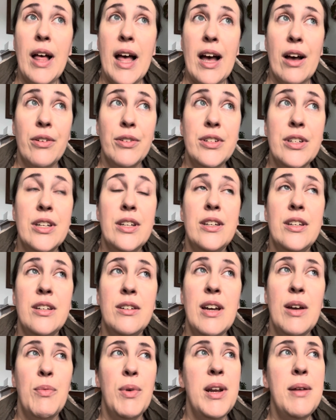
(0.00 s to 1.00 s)
out.
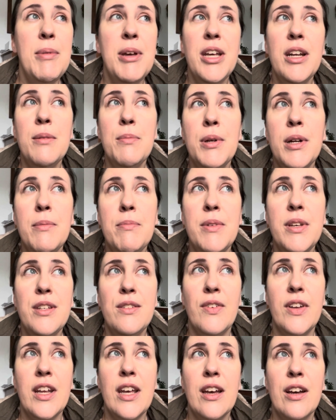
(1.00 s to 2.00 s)
When am I gonna put up this
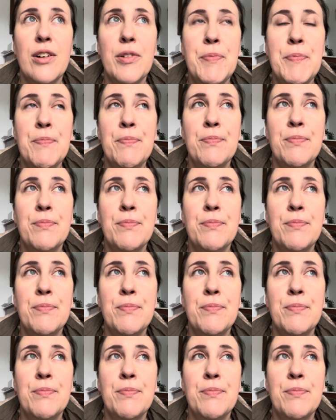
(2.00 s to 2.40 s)
video?